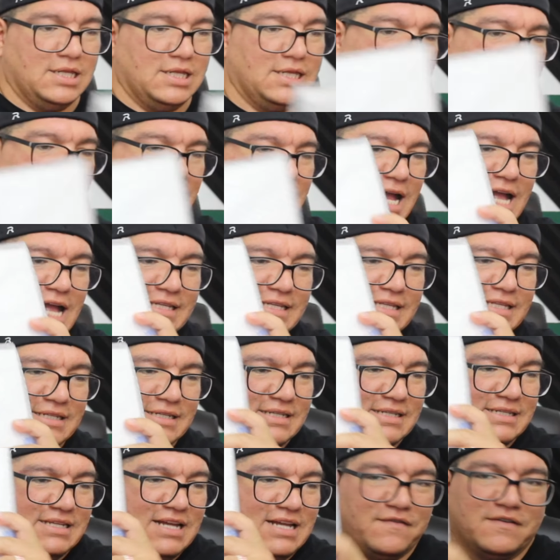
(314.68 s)
Lots of
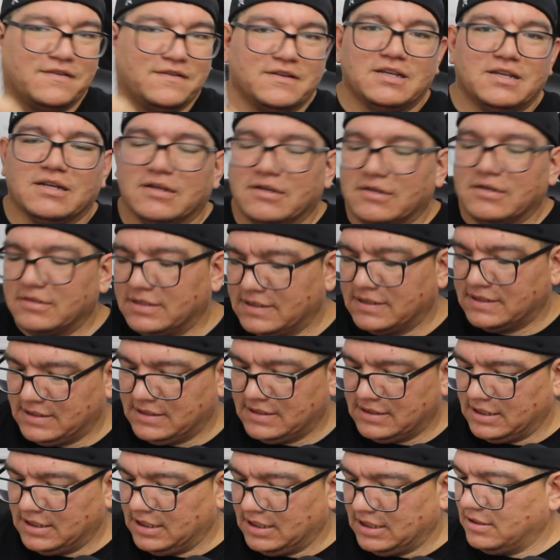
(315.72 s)
stuff in here. Let's
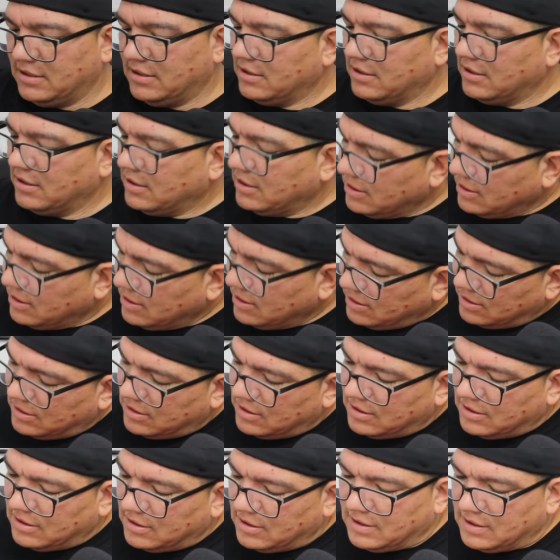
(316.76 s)
see.
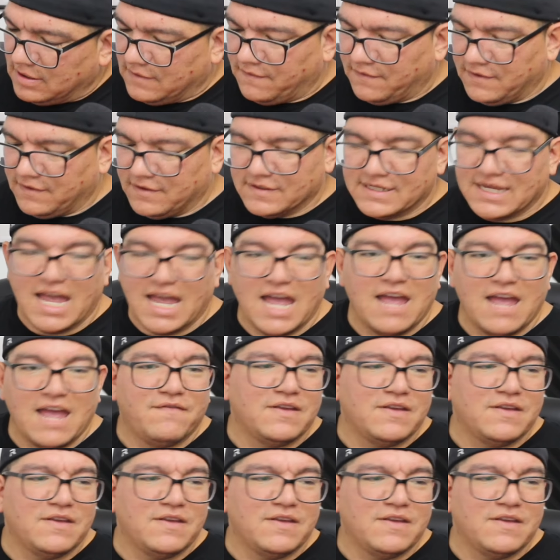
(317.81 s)
Feels heavy.